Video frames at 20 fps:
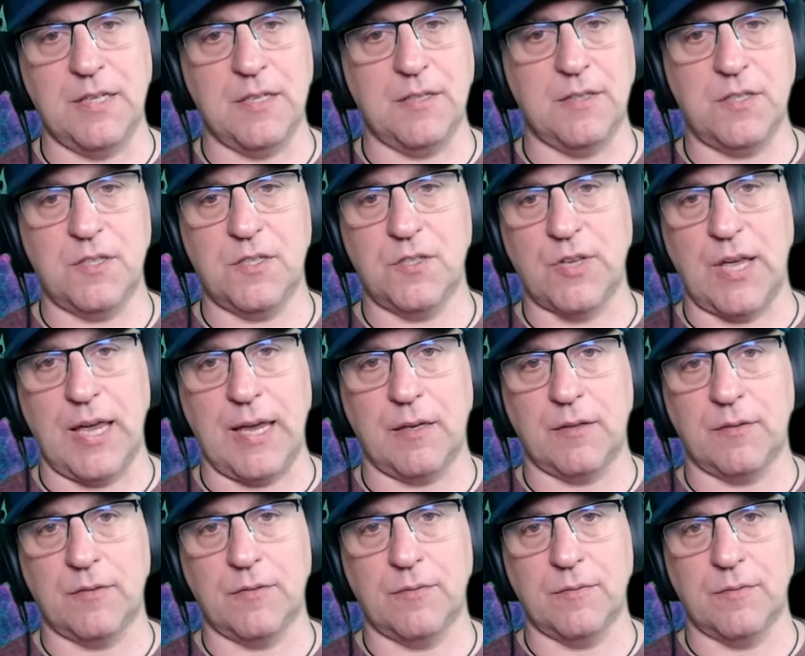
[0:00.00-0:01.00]
Like this is
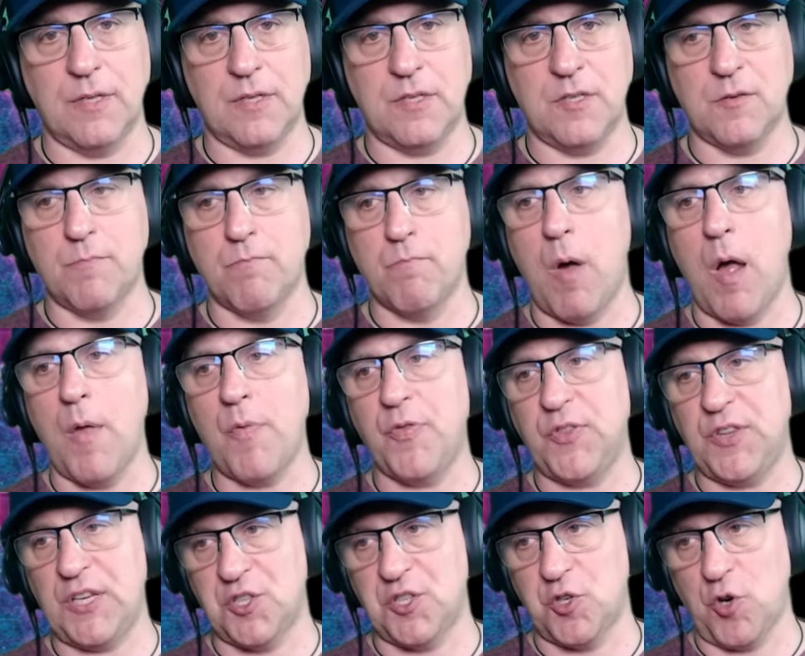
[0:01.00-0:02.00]
like, this is
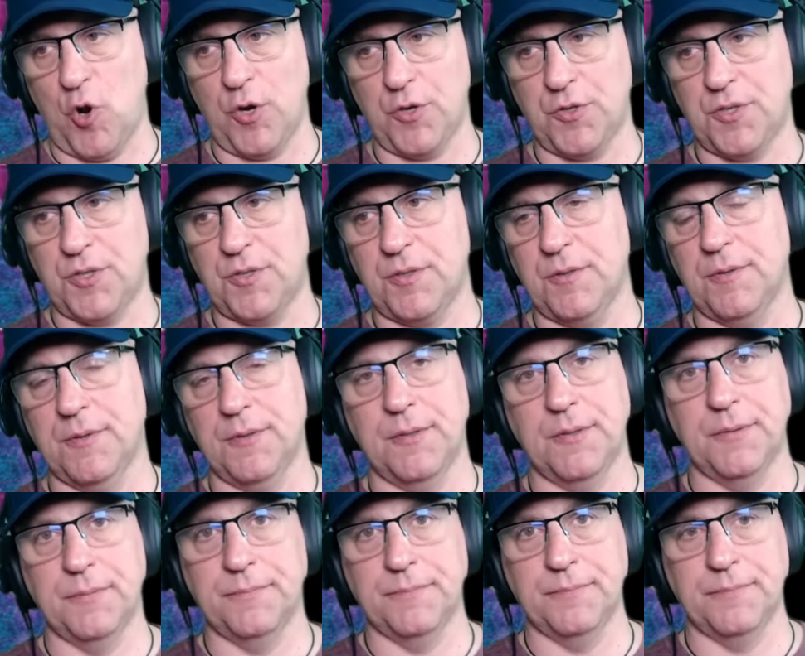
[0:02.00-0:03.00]
monthly charts.
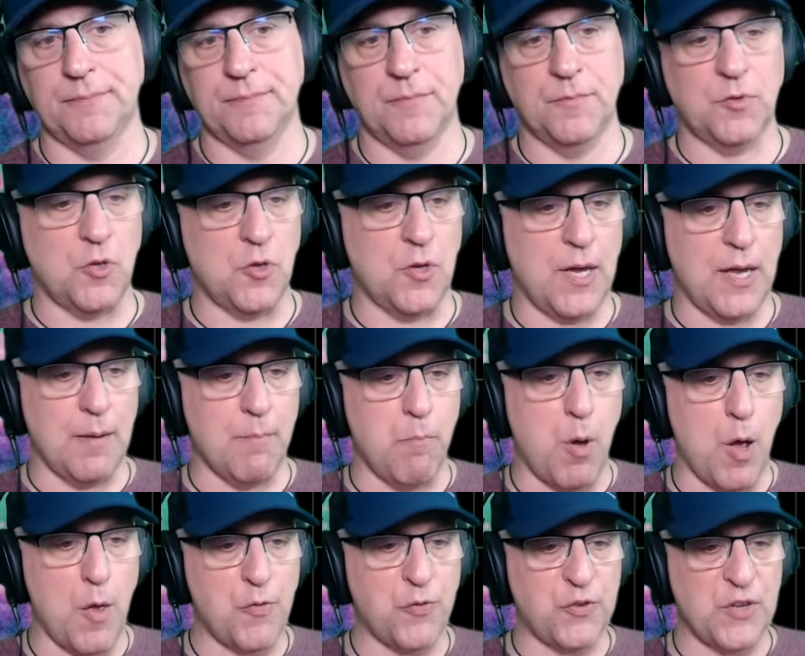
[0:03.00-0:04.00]
So you got
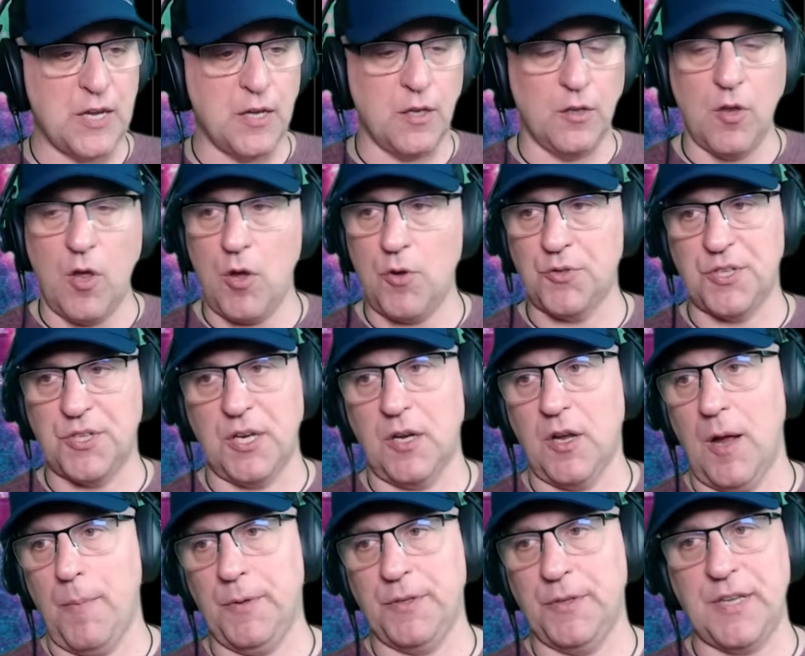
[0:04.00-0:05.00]
a monthly close in
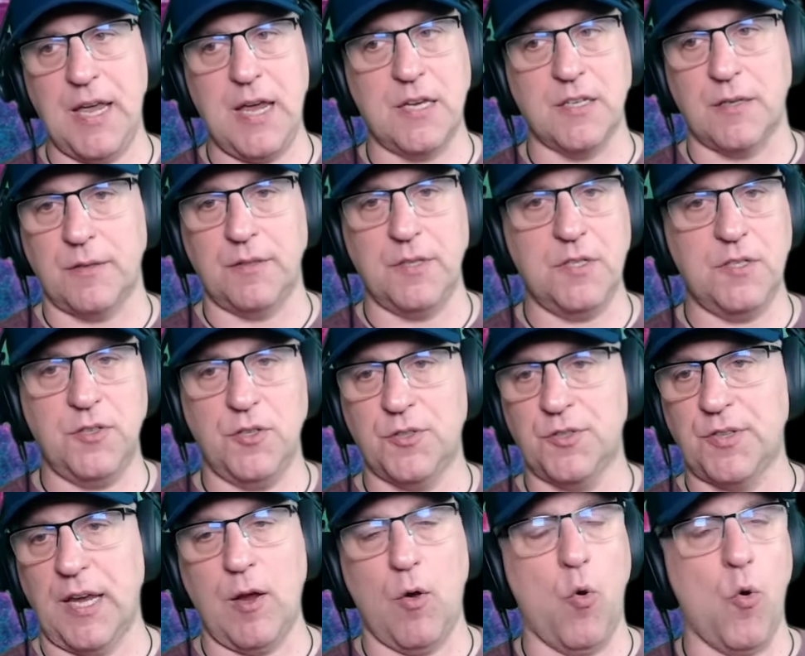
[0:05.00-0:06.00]
a couple of days. This
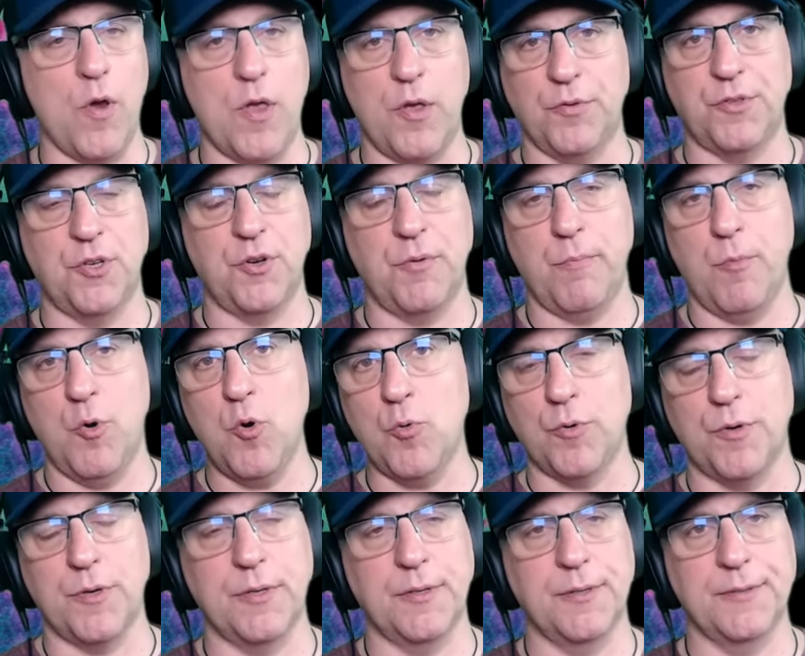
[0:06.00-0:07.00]
looks like oil to the
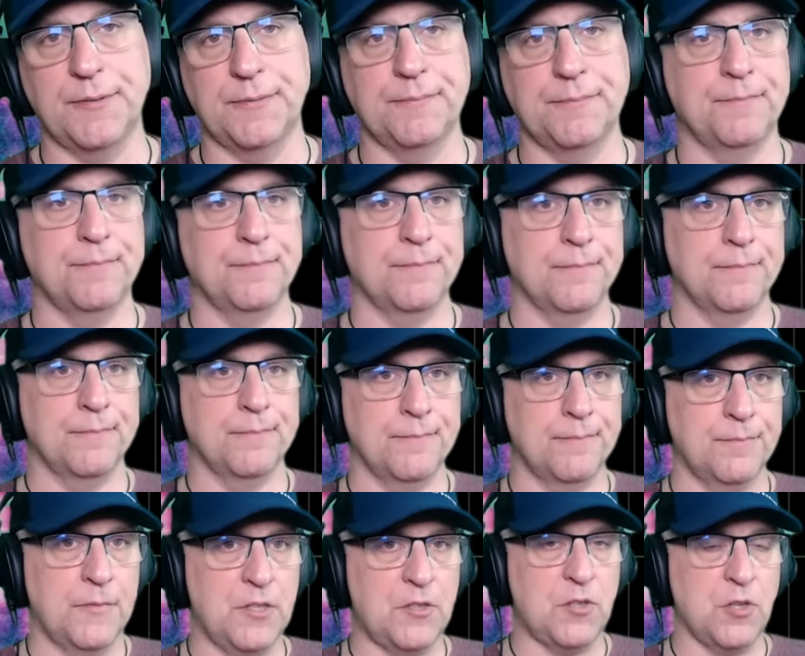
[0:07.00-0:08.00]
moon.
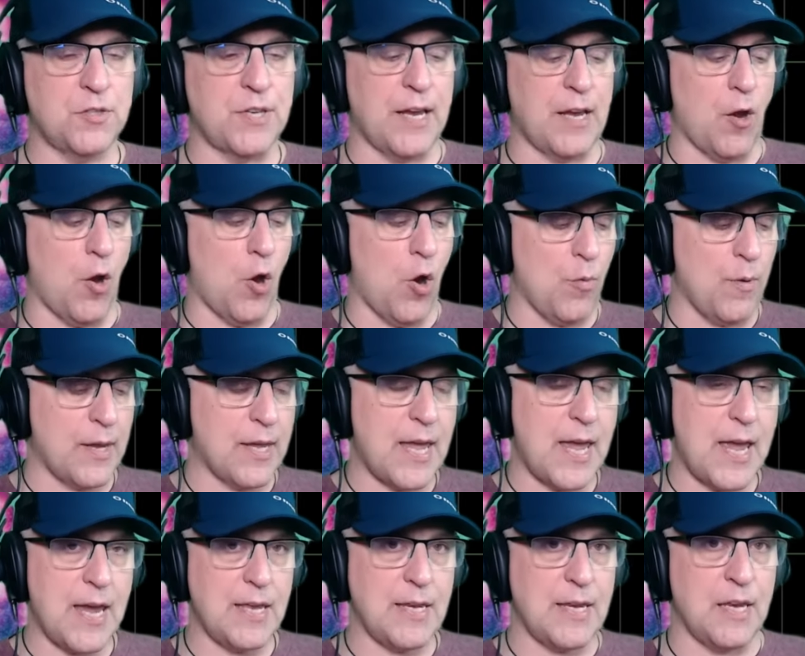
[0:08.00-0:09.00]
This looks like a
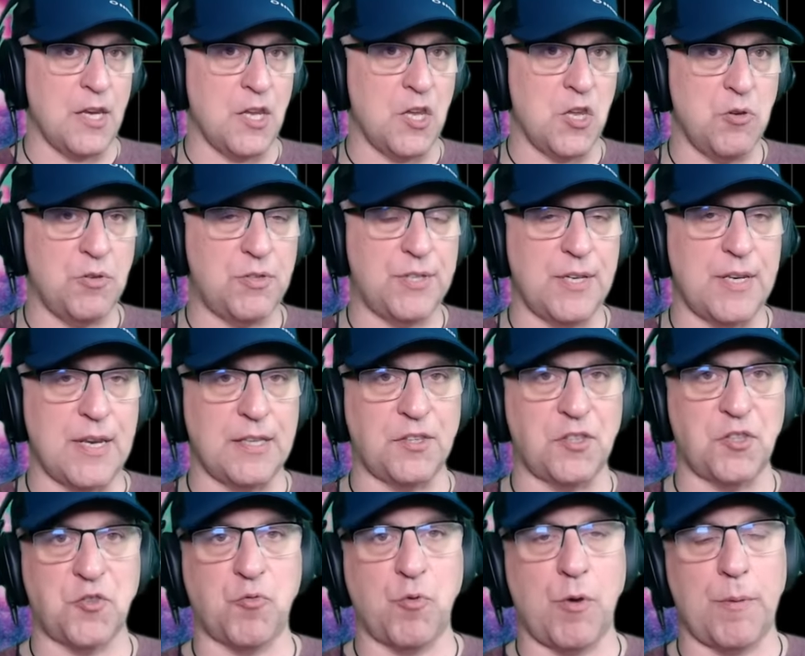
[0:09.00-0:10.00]
hurricane in Houston
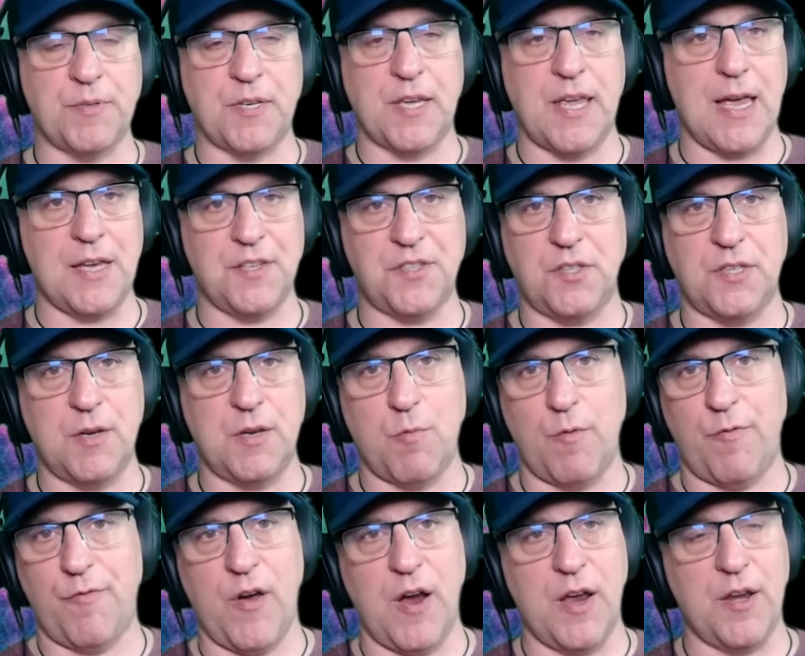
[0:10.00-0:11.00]
that disrupts
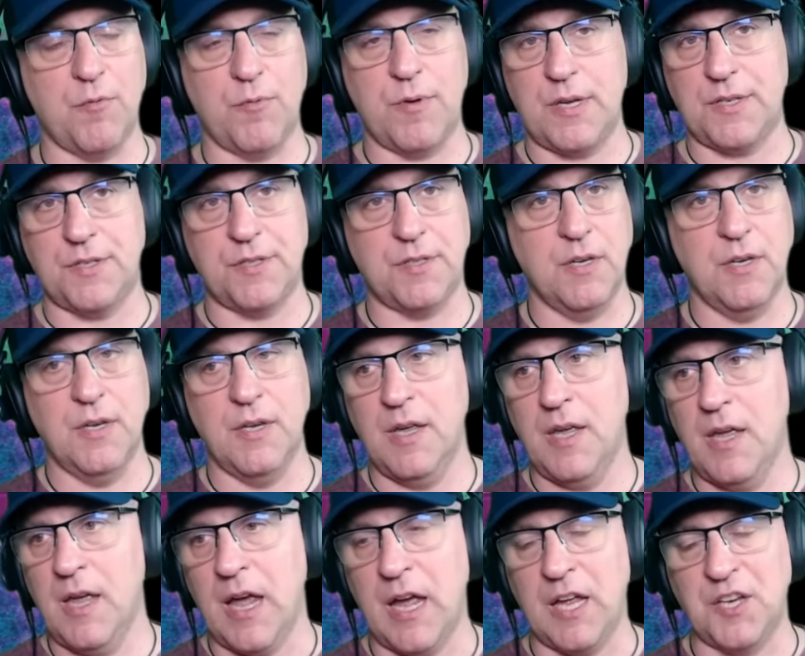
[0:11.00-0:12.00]
gasoline refineries
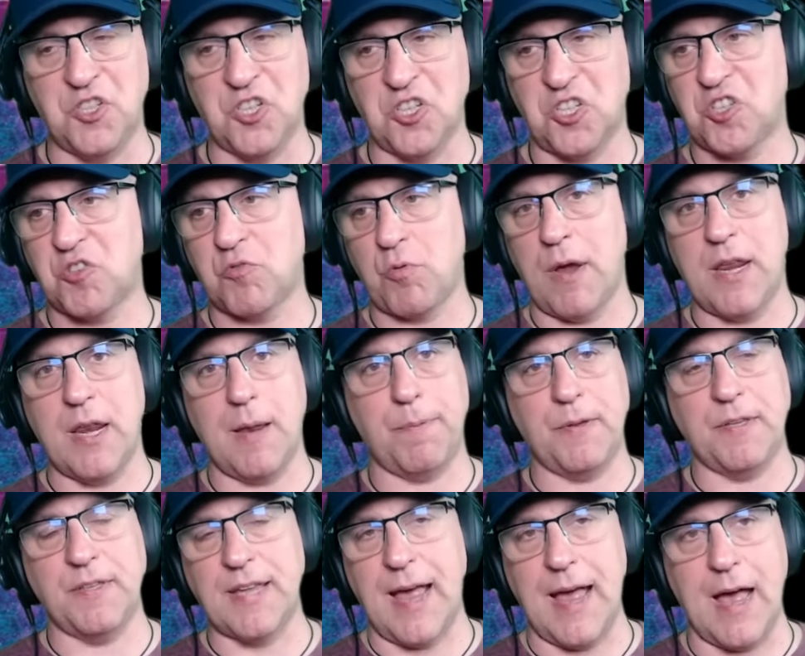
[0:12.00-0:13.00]
and just straight
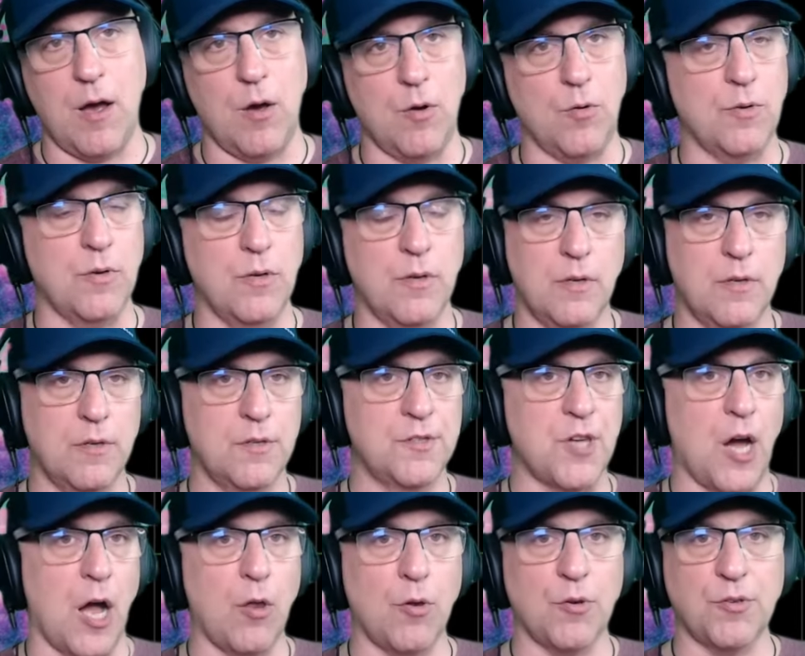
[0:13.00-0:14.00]
up and down,
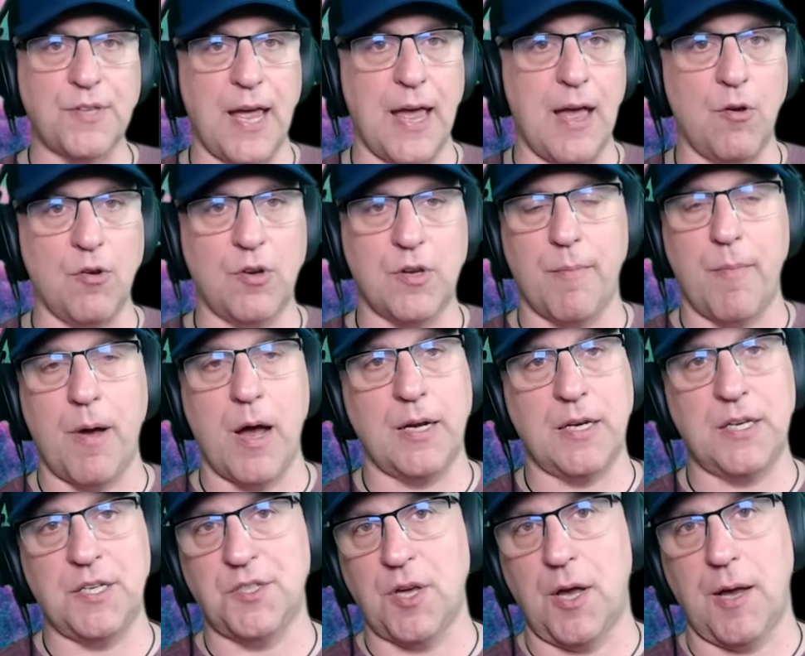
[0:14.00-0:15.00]
dollar down,
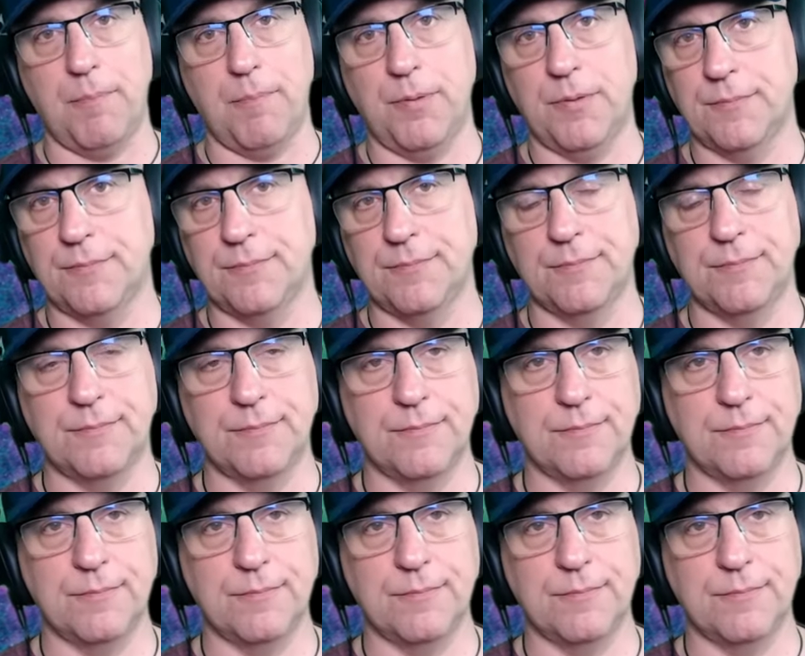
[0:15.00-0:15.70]
commodities up.